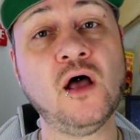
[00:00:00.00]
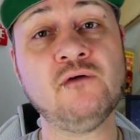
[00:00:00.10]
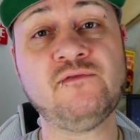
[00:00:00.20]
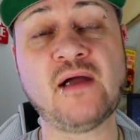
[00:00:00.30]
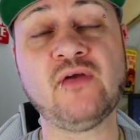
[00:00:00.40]

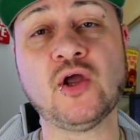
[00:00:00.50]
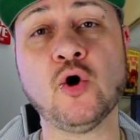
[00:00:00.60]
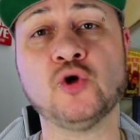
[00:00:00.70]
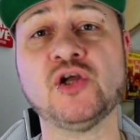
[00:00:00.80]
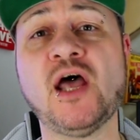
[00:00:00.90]
are very
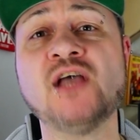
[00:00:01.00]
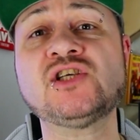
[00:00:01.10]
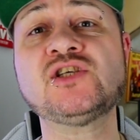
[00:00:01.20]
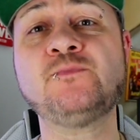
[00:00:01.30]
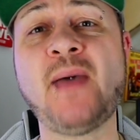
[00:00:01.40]
good,
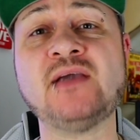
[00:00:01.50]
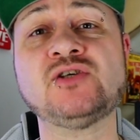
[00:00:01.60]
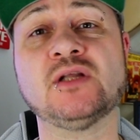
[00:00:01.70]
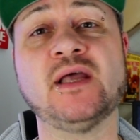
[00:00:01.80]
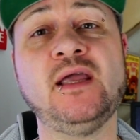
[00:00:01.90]

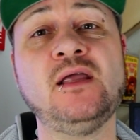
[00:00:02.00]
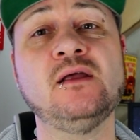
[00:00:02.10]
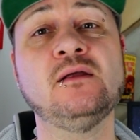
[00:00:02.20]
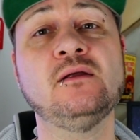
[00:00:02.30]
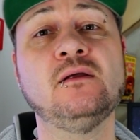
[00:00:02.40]
especially